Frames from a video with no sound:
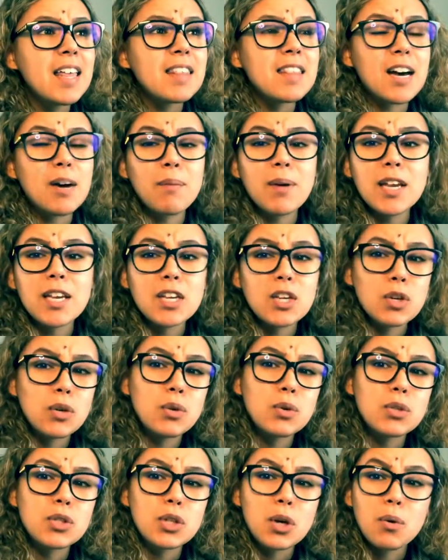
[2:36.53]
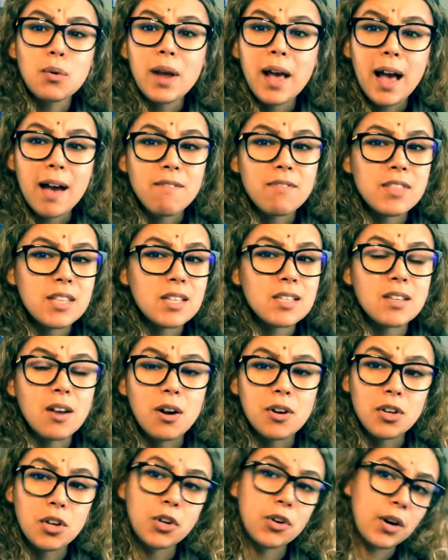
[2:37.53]
That way you don't have this
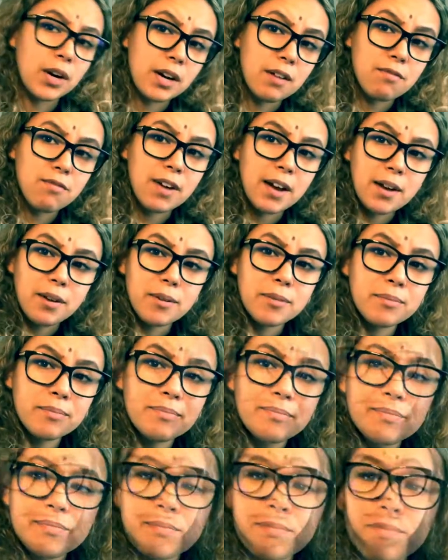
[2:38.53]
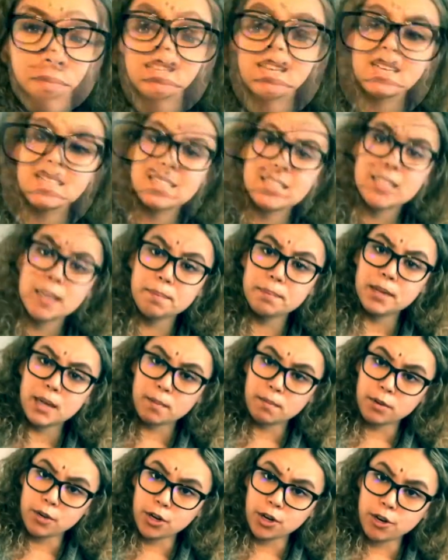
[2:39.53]
on your credit file. Tip
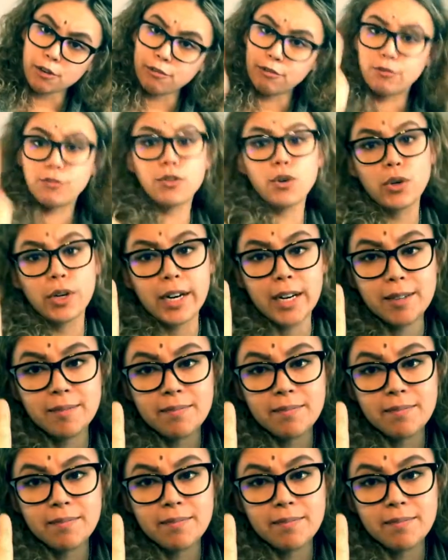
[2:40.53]
number four